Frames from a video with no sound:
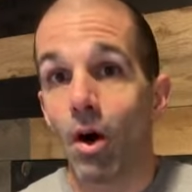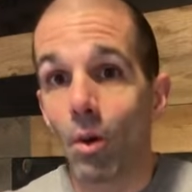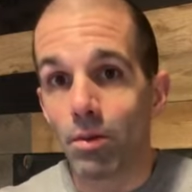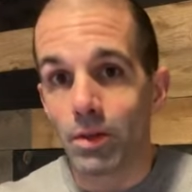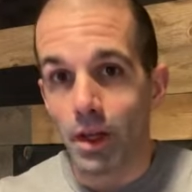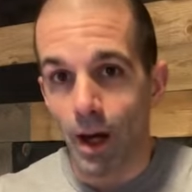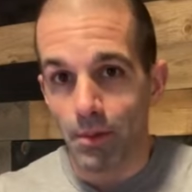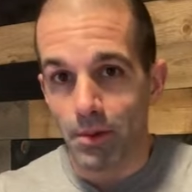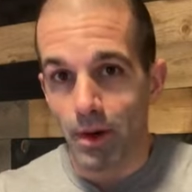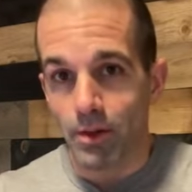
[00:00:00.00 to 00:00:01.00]
hopefully
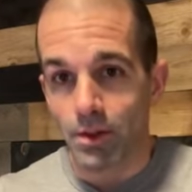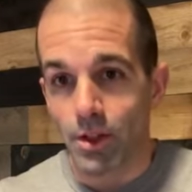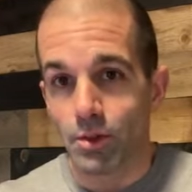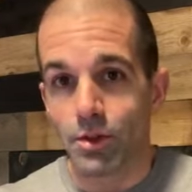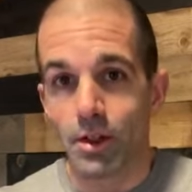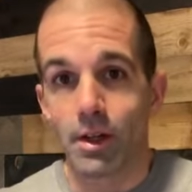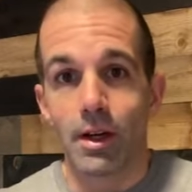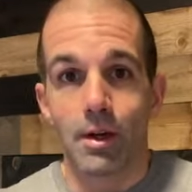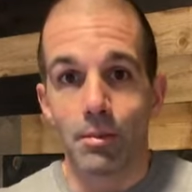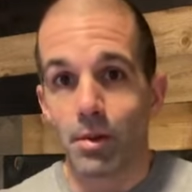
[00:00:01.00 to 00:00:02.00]
optimizing you as a
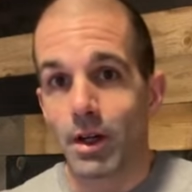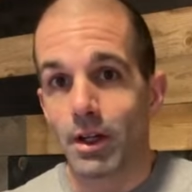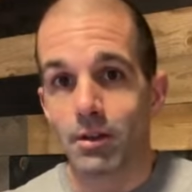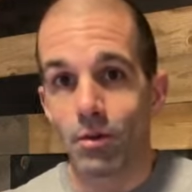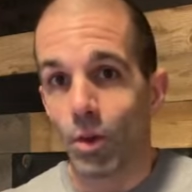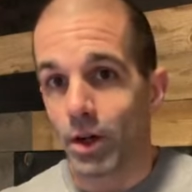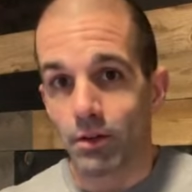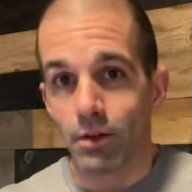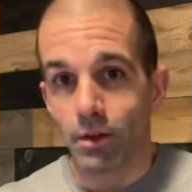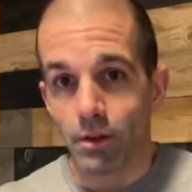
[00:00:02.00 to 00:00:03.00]
productive,
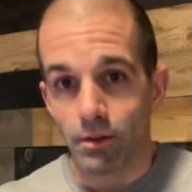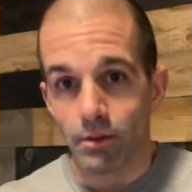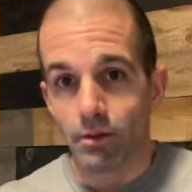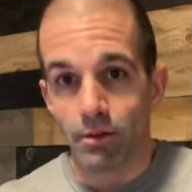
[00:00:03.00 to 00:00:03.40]
wonderful,